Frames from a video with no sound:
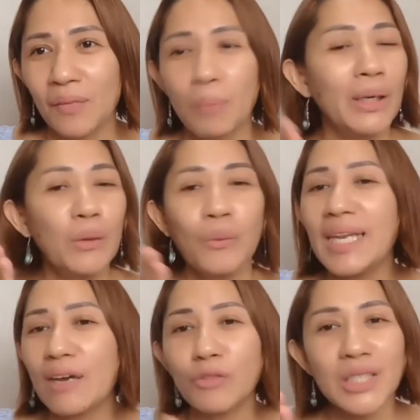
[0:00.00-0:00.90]
But we
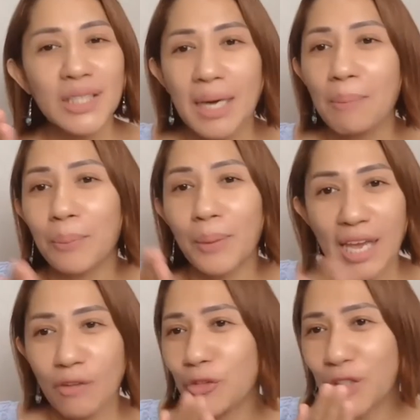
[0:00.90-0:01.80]
never stop
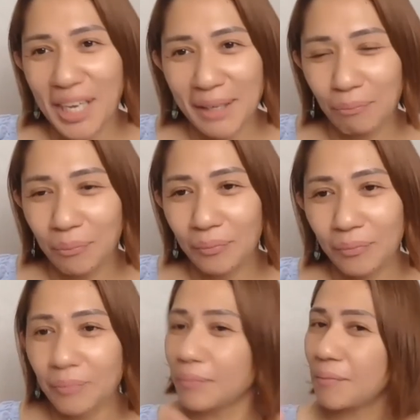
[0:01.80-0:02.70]
praying for them.
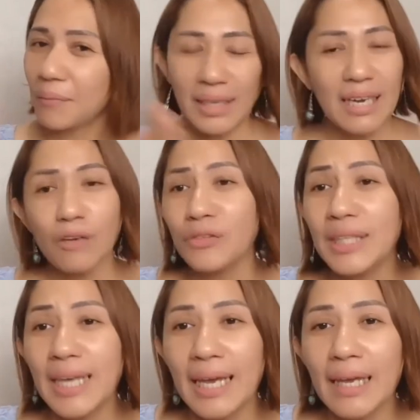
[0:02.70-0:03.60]
Every
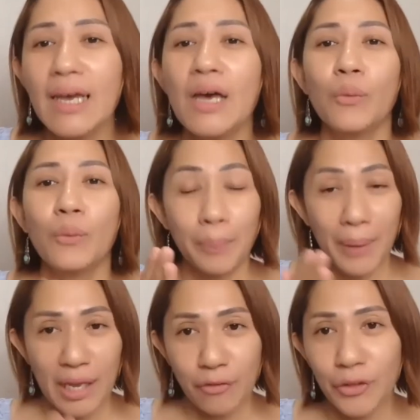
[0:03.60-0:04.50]
day, we're
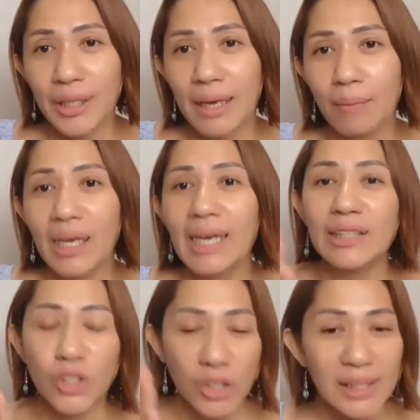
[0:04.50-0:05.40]
praying for them.
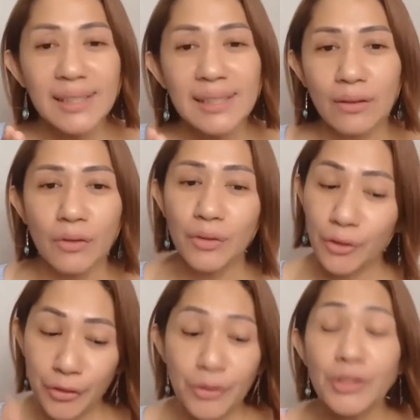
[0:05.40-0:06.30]
It's just that on the
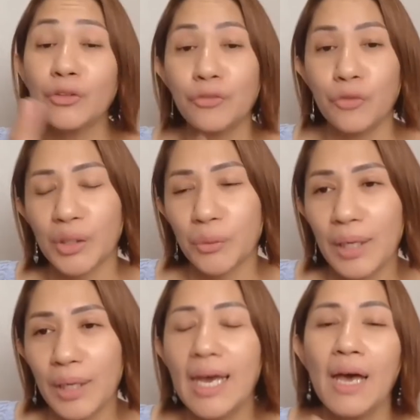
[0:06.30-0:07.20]
third or fourth
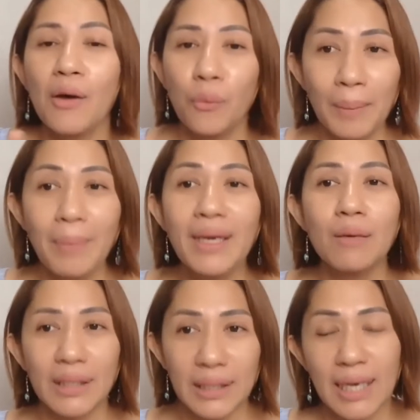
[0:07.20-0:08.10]
week, we
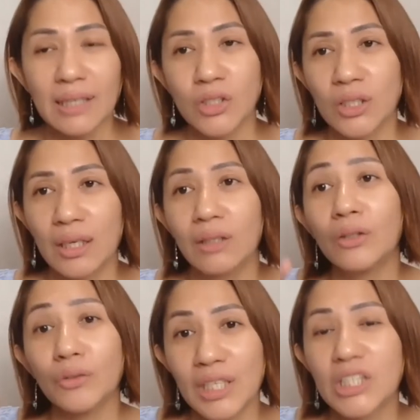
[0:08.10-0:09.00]
become intentional
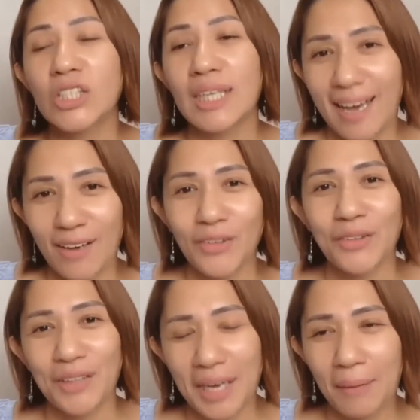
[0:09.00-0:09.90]
on reaching out
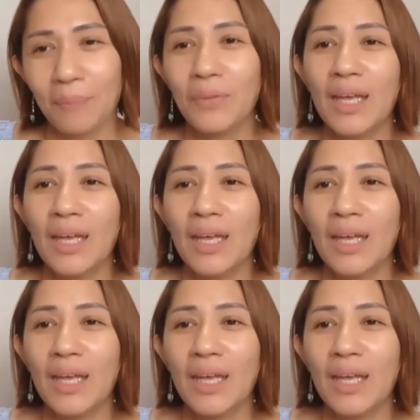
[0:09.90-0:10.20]
to them.